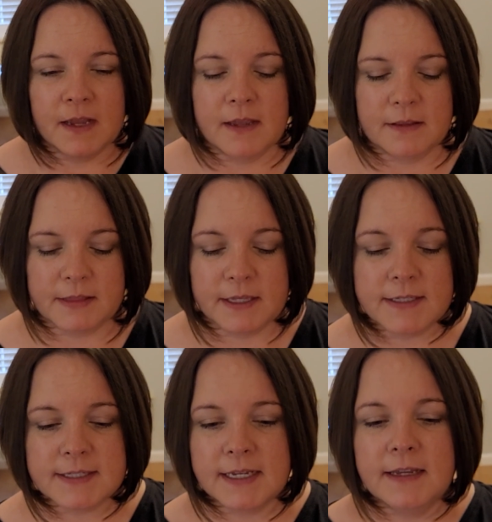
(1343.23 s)

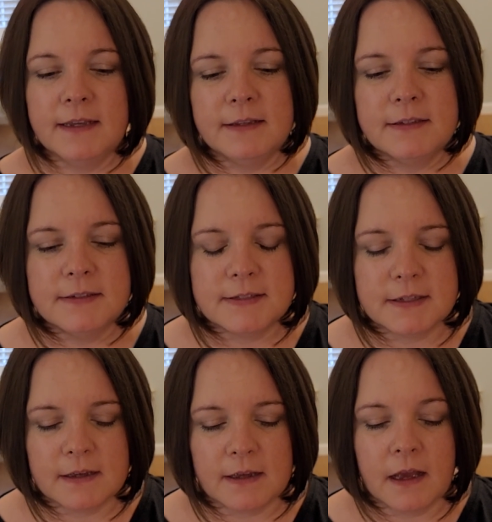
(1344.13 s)
This is
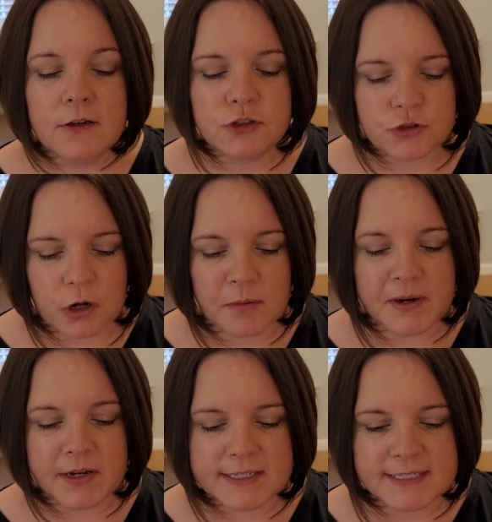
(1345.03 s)
a
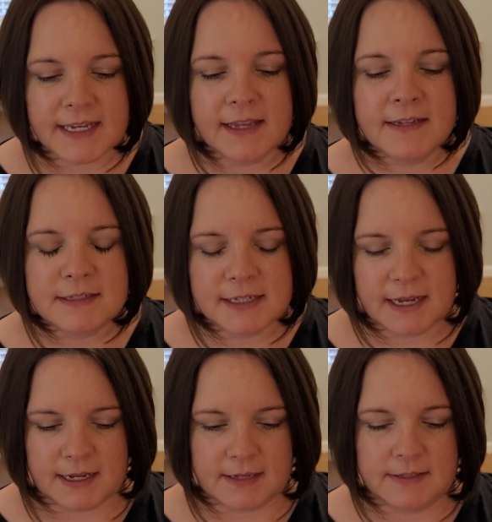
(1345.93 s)
strawberry scent,
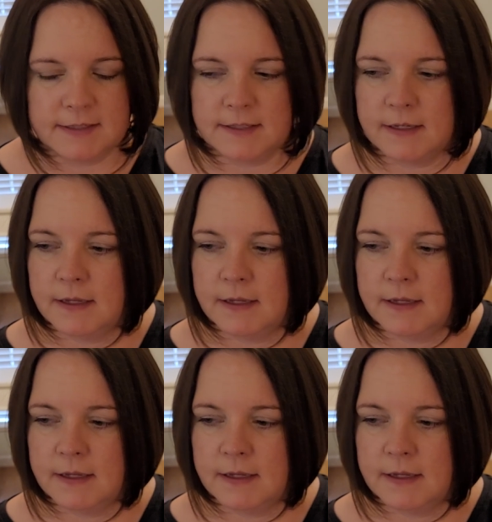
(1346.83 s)
yes.